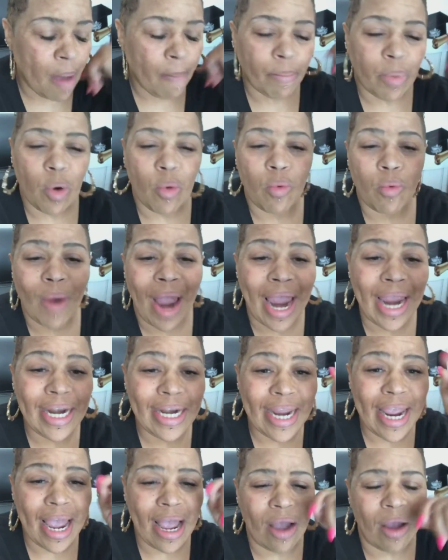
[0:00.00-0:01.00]
But right
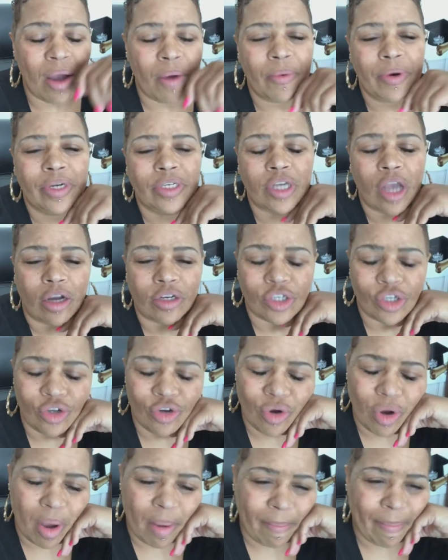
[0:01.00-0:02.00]
now, I want to talk to
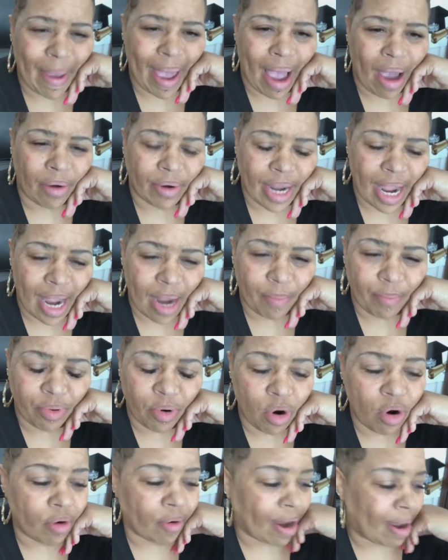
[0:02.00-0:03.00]
you about a
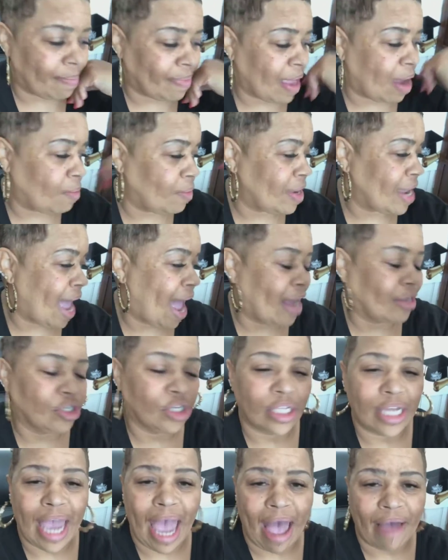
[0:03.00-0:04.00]
program that we
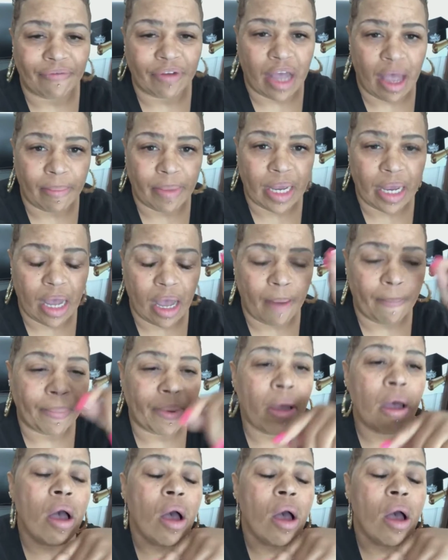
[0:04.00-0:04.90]
actually have coming up